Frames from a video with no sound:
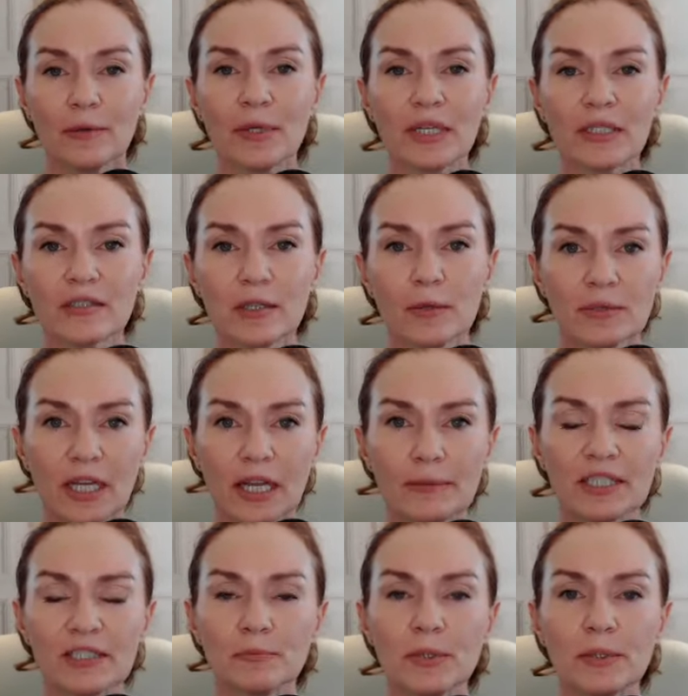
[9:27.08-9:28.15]
because
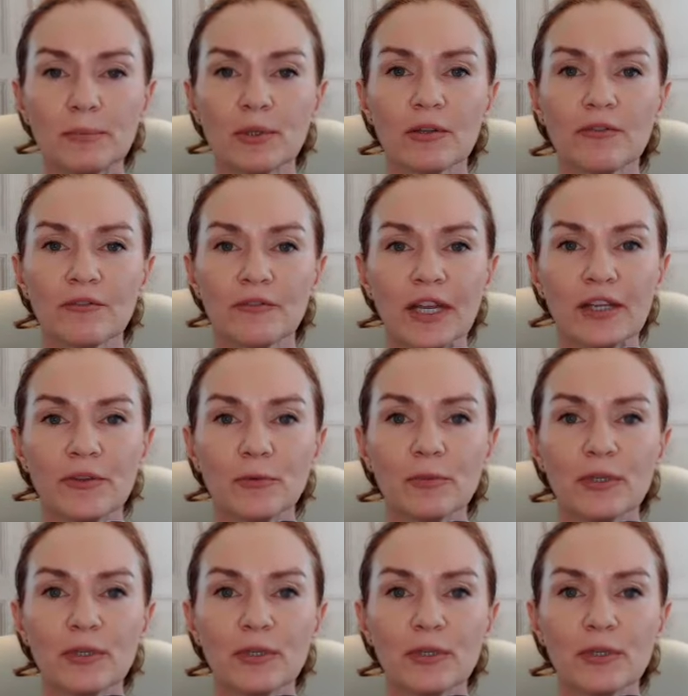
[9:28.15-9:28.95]
sometimes as people of faith,